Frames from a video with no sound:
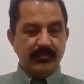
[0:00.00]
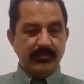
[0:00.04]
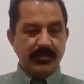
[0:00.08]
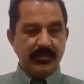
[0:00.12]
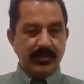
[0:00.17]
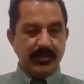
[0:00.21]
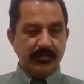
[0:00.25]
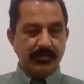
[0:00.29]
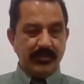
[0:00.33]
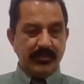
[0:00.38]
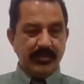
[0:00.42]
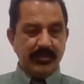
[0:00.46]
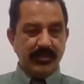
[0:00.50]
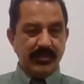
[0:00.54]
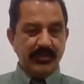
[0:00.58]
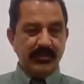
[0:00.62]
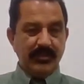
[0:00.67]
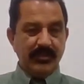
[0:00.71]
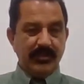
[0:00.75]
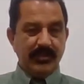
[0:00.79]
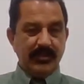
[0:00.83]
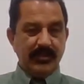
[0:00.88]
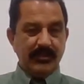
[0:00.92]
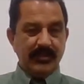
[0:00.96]

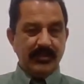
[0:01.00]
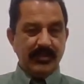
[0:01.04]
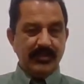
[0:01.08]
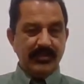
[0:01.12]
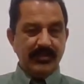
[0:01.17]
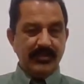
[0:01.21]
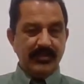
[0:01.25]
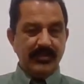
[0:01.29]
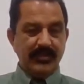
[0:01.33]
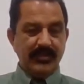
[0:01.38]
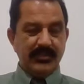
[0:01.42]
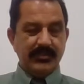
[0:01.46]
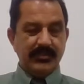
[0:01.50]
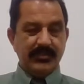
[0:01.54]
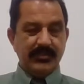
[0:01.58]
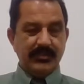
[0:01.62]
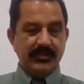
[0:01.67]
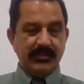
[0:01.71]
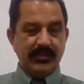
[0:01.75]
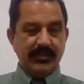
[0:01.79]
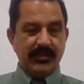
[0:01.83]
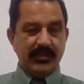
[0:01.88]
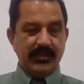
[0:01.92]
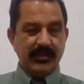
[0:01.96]
properly all the ingredients
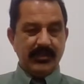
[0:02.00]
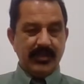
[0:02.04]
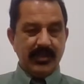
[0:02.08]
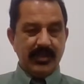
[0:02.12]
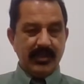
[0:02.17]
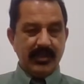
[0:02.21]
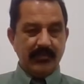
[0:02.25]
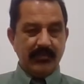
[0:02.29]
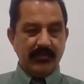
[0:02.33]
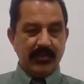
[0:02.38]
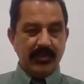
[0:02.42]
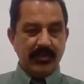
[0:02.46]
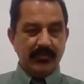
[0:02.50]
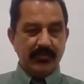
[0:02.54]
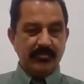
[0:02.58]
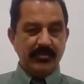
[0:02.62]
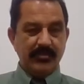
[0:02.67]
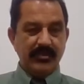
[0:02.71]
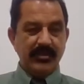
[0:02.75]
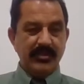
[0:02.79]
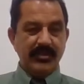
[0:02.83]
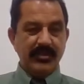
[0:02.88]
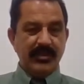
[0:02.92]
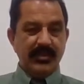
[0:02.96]
are
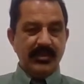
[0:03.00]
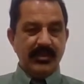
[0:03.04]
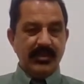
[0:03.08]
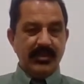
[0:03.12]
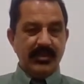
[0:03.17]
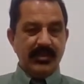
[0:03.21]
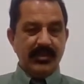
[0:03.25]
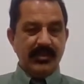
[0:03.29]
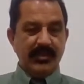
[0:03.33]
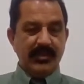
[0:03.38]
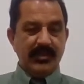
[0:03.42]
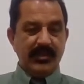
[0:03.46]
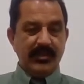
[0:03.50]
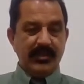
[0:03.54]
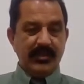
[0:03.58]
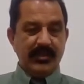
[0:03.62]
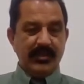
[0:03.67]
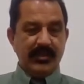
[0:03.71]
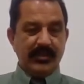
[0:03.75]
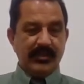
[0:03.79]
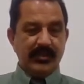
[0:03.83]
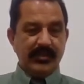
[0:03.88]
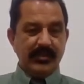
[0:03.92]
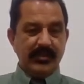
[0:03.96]
enveloped
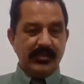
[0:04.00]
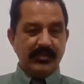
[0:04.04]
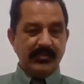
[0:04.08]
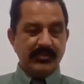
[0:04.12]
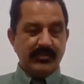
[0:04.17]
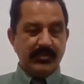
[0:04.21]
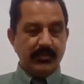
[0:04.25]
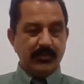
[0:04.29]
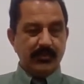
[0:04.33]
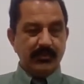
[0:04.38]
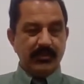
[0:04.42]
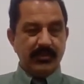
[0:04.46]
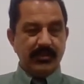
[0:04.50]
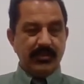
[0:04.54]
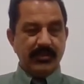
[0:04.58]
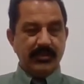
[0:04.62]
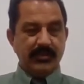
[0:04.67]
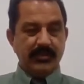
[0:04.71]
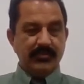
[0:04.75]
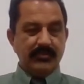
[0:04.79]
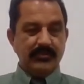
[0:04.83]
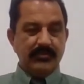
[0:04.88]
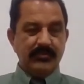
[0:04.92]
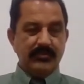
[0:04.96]
in accordance to
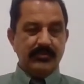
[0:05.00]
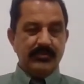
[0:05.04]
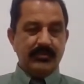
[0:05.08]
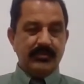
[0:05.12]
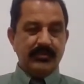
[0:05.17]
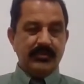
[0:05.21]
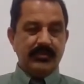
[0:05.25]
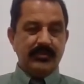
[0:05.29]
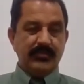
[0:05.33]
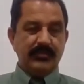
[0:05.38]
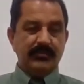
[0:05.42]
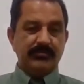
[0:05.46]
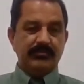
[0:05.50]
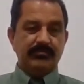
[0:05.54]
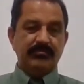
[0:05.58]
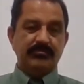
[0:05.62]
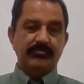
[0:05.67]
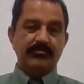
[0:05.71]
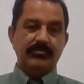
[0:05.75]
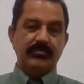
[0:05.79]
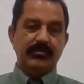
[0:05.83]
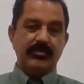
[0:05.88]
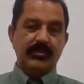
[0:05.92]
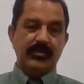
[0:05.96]
the
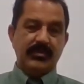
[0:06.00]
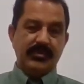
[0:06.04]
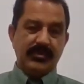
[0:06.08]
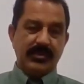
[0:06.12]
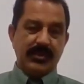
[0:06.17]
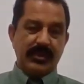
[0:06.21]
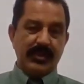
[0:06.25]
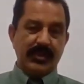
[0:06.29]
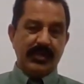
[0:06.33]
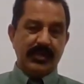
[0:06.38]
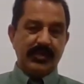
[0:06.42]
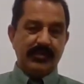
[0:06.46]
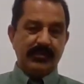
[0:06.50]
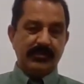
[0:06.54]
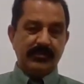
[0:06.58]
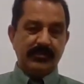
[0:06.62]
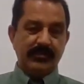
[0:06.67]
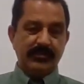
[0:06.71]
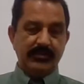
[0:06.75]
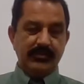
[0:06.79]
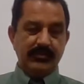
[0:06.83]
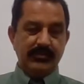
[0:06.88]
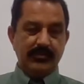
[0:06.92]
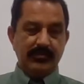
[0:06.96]
trial
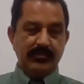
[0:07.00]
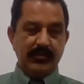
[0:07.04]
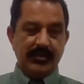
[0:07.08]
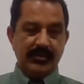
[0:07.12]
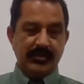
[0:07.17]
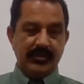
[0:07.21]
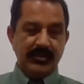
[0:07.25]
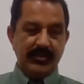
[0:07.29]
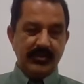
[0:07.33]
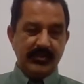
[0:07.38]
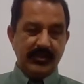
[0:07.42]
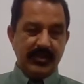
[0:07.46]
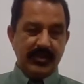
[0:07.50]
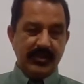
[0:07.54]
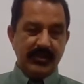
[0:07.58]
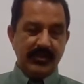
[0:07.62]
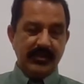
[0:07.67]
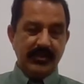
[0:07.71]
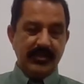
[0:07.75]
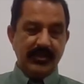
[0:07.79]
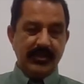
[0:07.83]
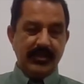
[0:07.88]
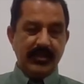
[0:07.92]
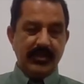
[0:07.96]
mixed
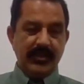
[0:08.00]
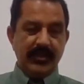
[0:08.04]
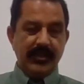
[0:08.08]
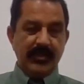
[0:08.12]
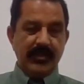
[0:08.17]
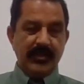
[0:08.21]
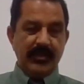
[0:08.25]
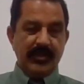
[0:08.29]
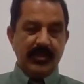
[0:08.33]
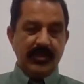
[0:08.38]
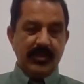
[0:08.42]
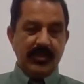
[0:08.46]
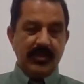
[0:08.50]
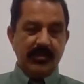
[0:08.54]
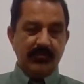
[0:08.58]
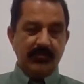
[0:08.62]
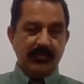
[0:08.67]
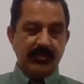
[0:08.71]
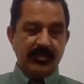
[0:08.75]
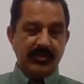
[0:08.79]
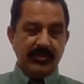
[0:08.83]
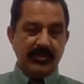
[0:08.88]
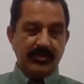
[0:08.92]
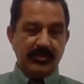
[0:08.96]
design
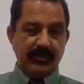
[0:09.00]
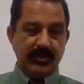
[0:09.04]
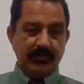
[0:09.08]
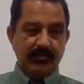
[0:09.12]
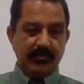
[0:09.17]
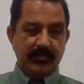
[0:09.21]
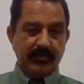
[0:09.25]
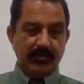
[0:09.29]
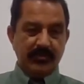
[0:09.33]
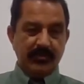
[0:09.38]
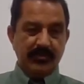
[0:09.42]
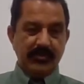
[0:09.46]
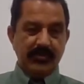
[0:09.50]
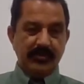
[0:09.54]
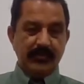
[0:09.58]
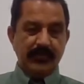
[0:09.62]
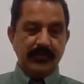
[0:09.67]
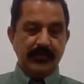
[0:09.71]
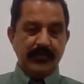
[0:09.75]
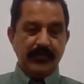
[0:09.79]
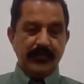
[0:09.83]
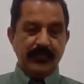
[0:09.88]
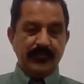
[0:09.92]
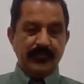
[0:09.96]
which is approved.
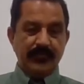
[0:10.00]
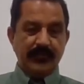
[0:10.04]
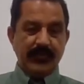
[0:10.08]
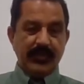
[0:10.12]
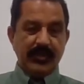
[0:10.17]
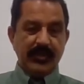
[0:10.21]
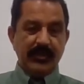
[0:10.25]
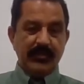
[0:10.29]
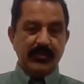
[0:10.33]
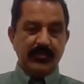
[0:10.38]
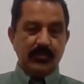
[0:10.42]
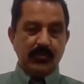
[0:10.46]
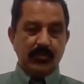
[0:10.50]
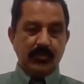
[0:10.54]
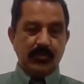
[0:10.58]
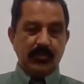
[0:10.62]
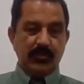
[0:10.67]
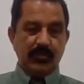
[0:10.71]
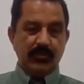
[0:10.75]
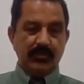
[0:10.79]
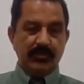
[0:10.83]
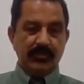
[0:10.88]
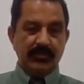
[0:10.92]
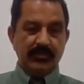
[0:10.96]

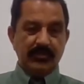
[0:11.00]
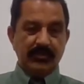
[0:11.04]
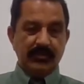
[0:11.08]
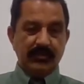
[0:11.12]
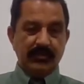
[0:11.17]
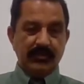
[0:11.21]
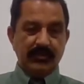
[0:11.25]
So